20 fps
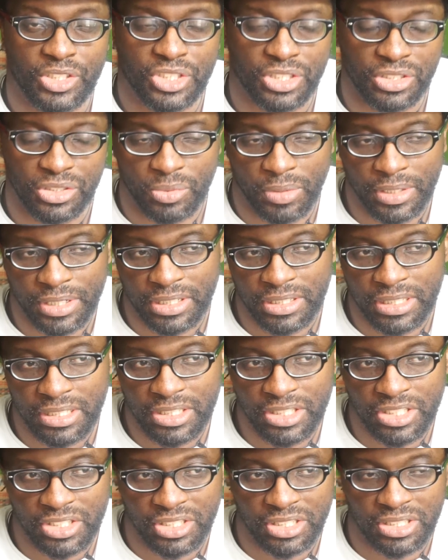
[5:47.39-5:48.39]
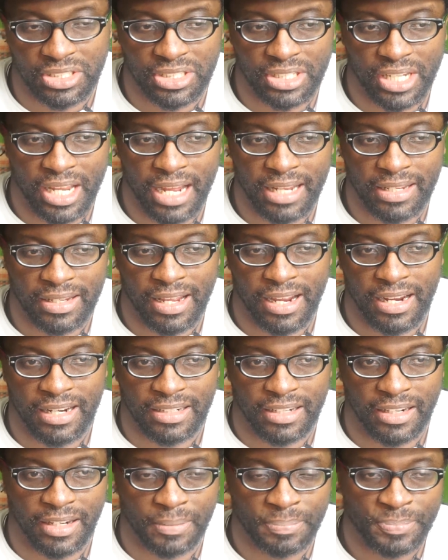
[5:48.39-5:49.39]
Because what it is it's got
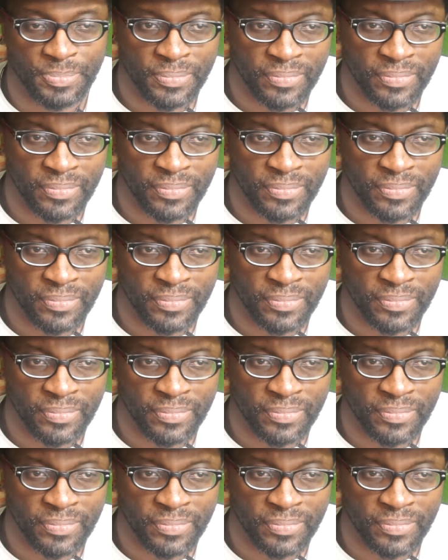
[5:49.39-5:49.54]
like a